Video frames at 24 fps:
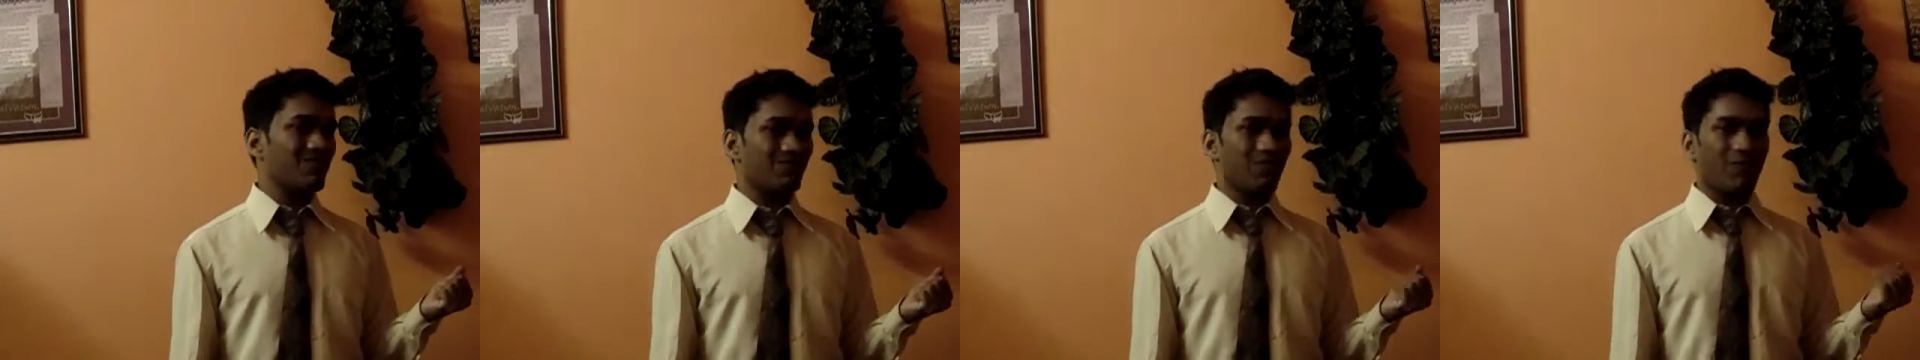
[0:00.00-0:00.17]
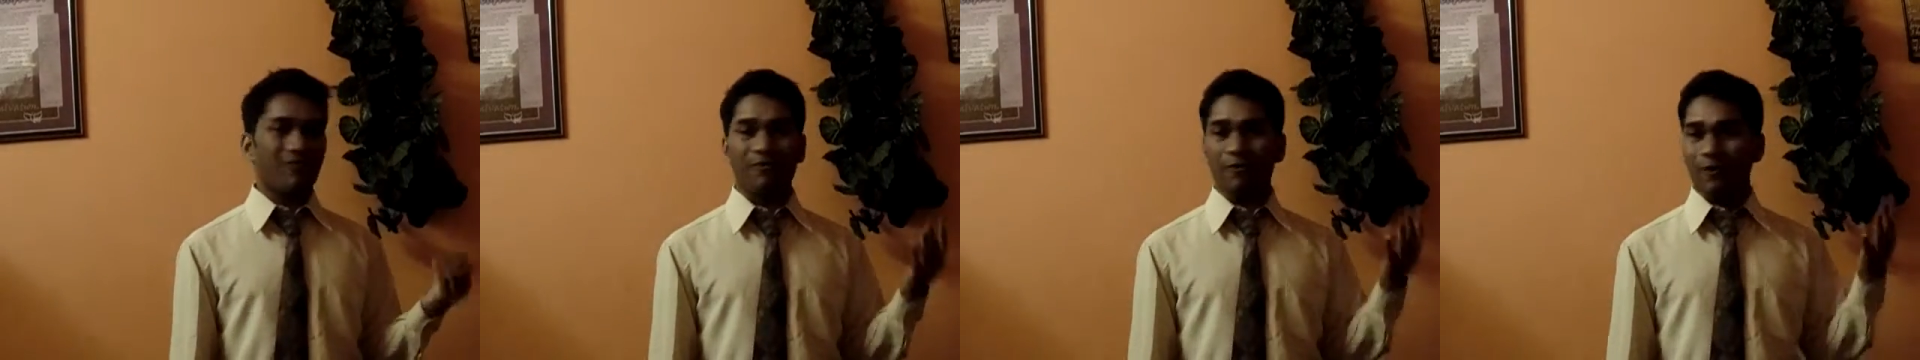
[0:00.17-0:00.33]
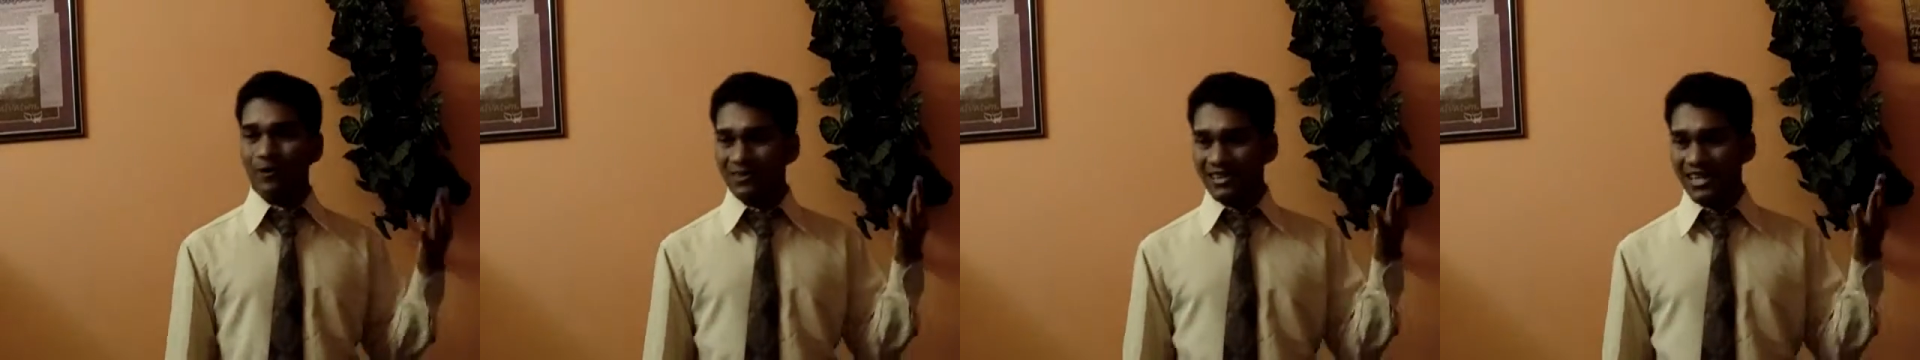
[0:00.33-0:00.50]

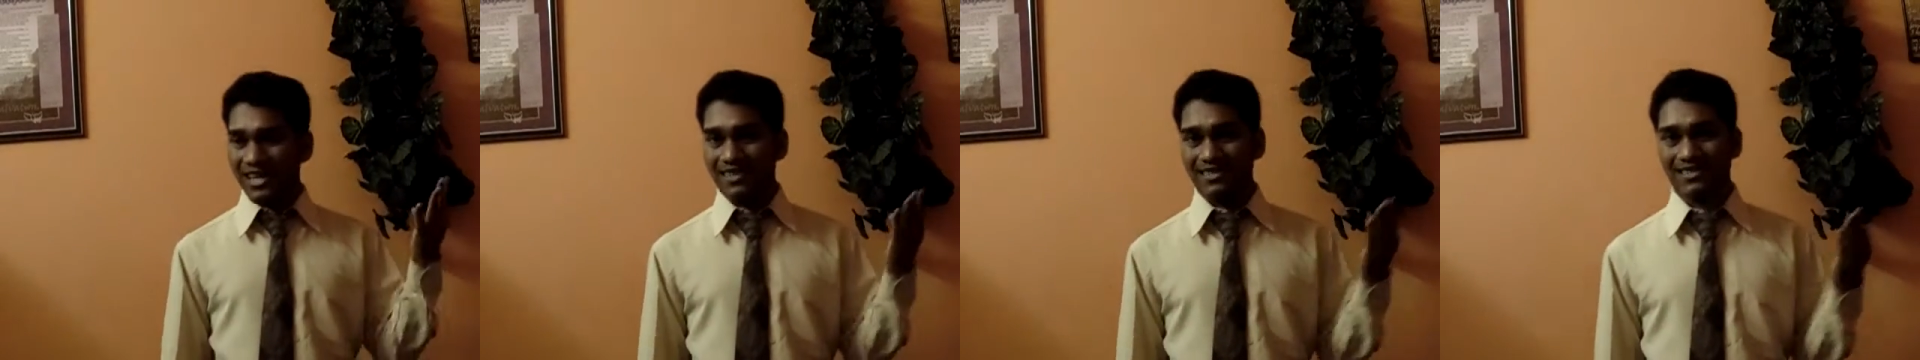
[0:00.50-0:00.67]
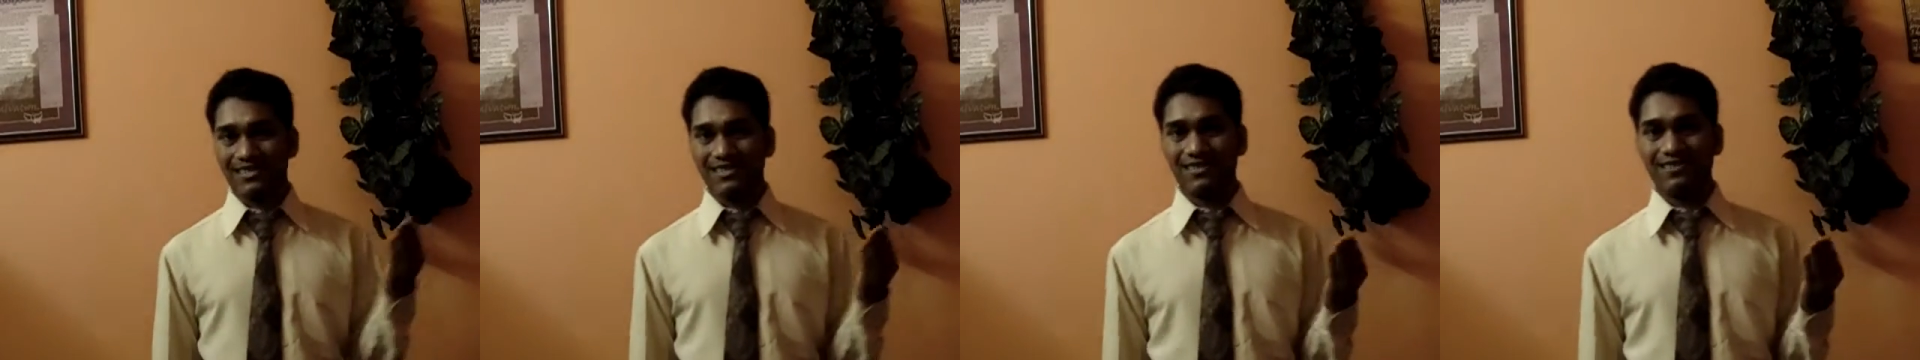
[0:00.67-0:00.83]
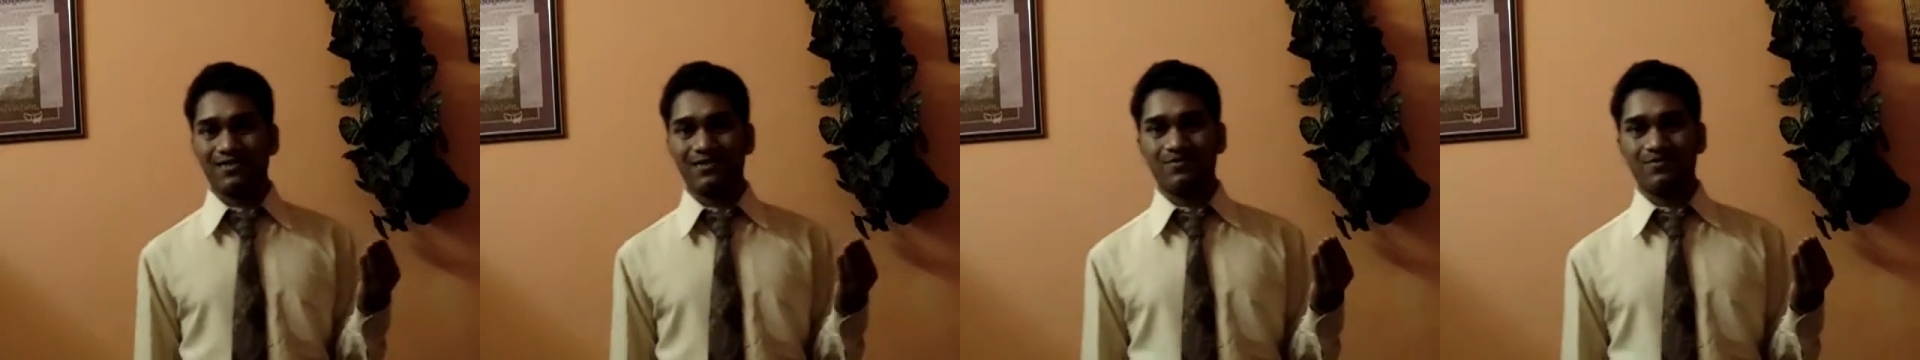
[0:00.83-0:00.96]
for four things.